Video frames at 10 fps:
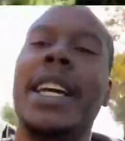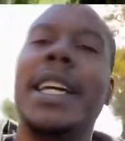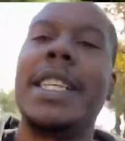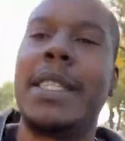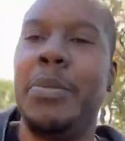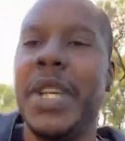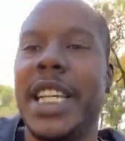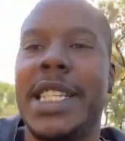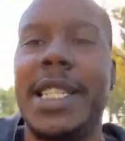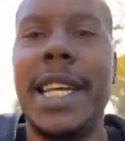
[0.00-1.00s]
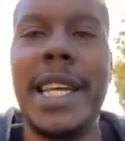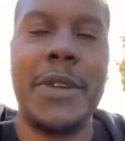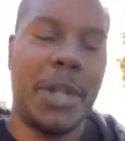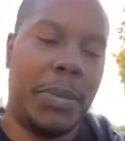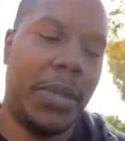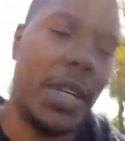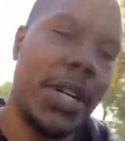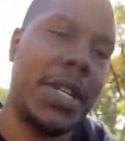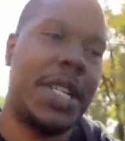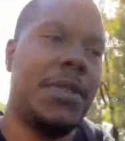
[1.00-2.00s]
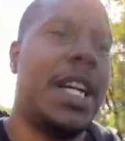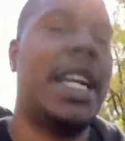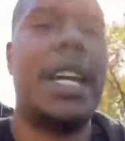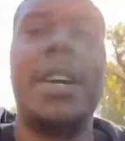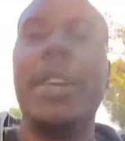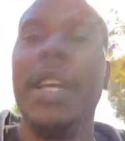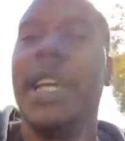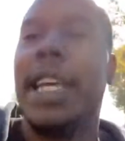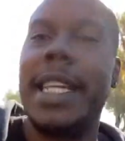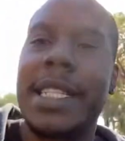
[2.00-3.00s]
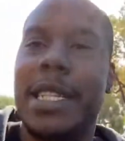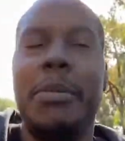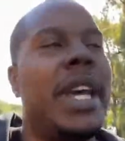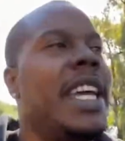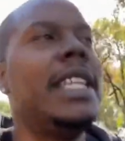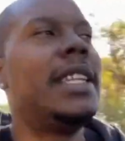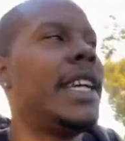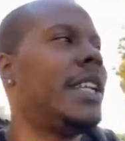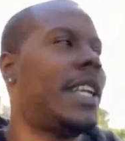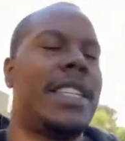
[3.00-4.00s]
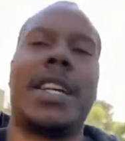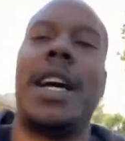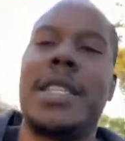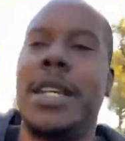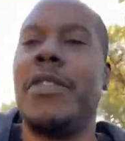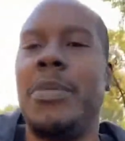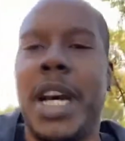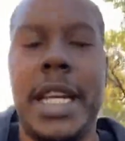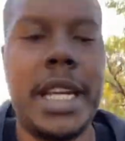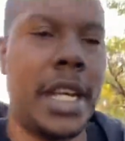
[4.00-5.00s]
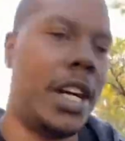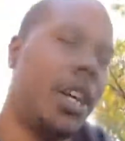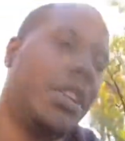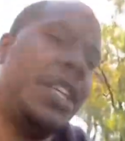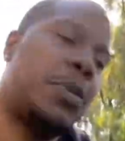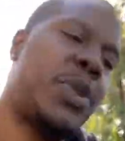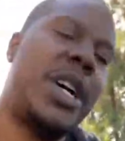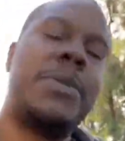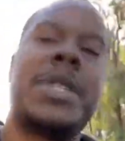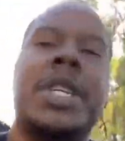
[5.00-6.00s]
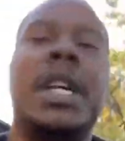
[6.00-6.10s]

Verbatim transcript: It's the biggest thing in cryptocurrency right now. It's the main thing that's causing everybody to get all these pumps.